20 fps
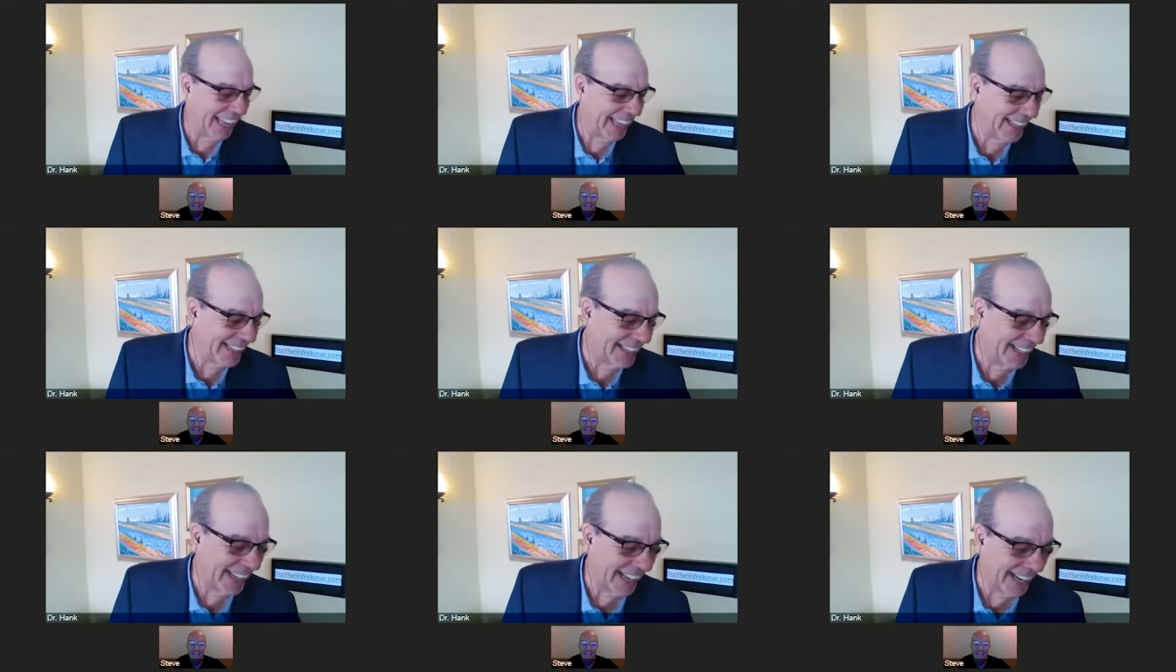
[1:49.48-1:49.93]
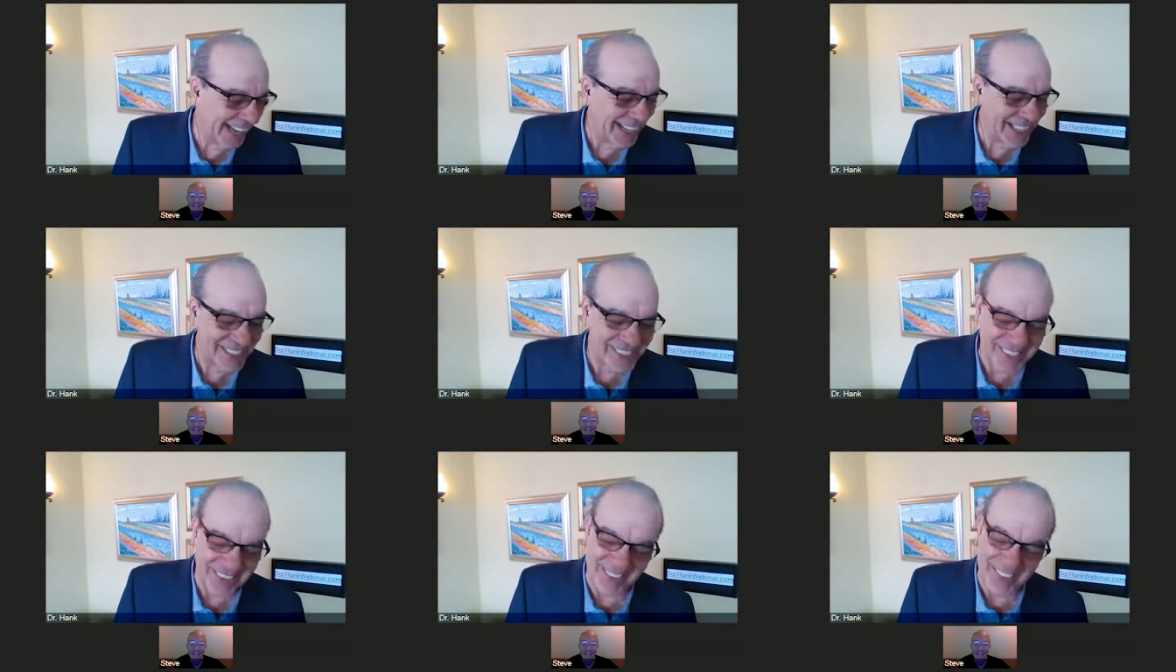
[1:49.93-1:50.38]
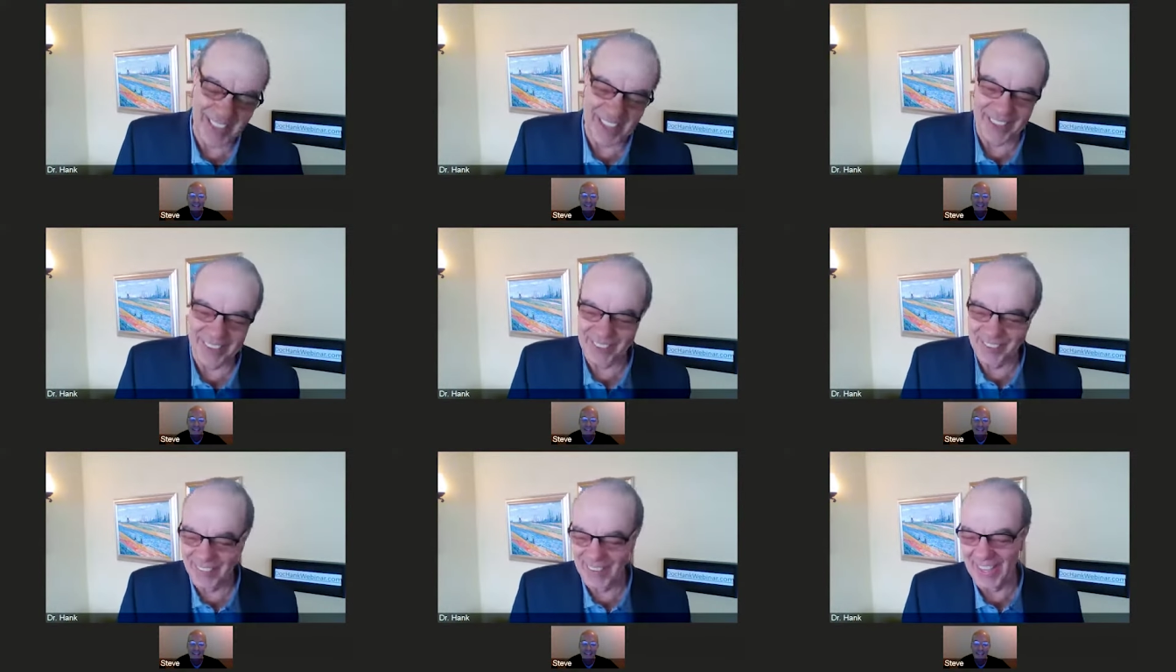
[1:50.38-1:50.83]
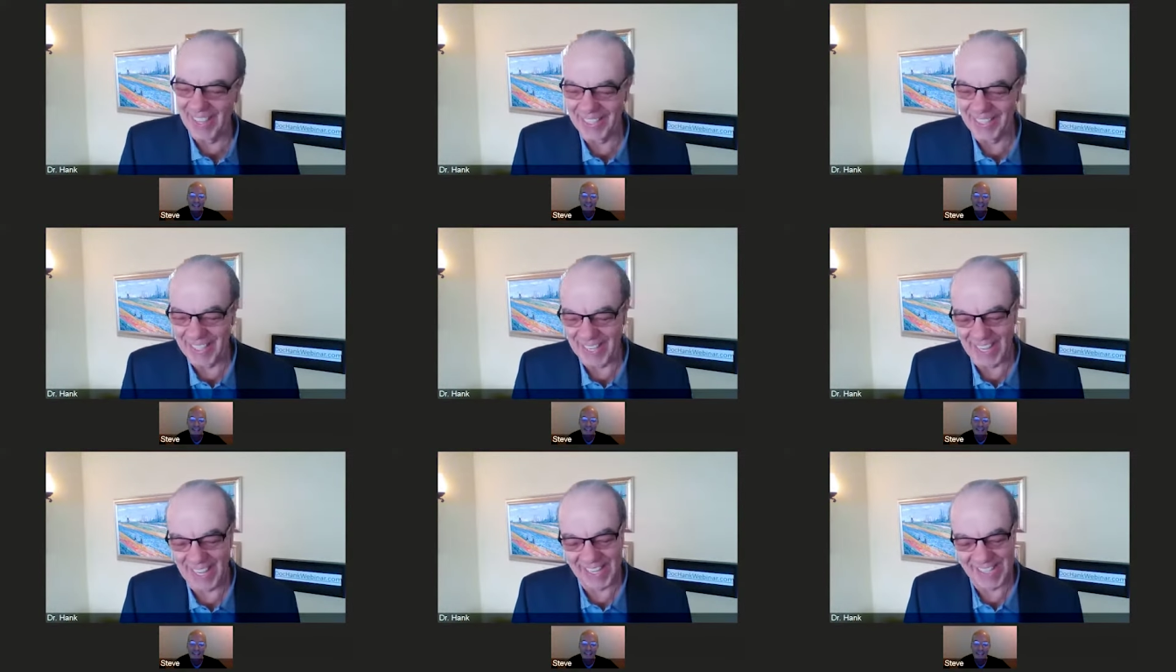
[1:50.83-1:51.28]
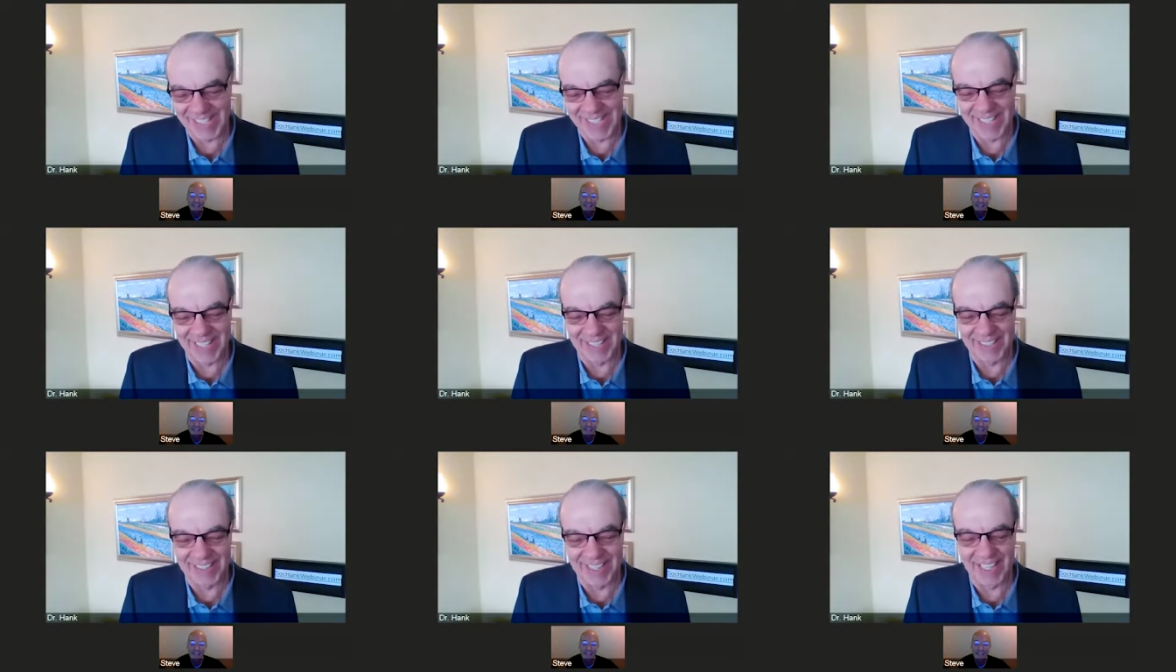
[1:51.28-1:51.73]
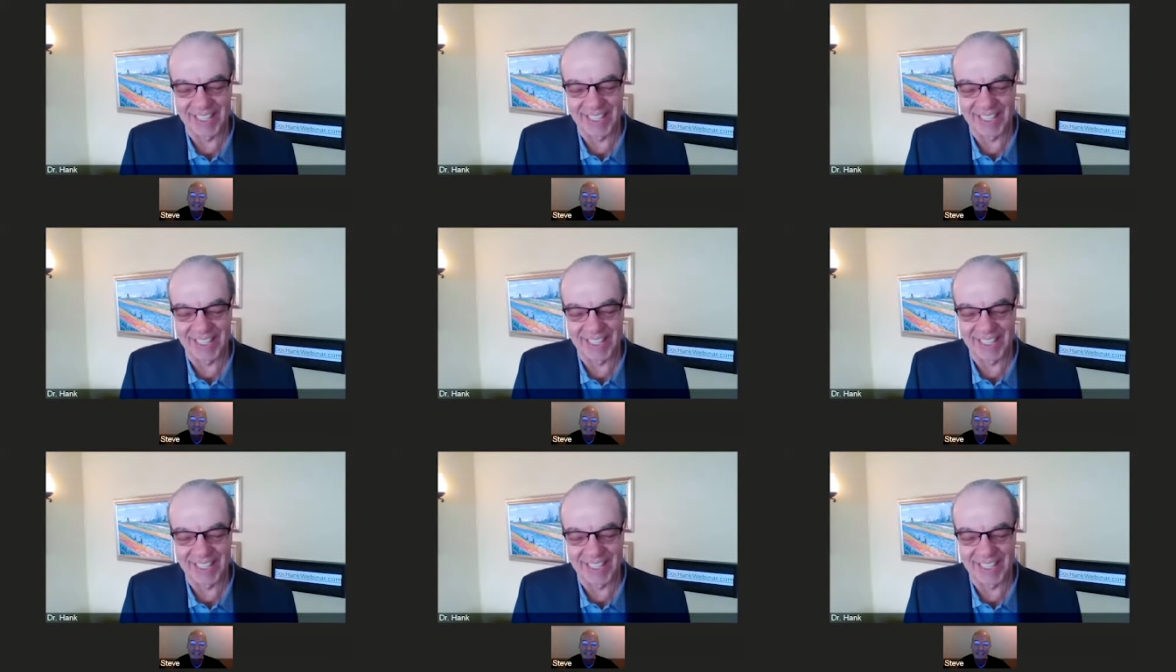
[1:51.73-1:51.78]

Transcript: And uh, so that's fantastic.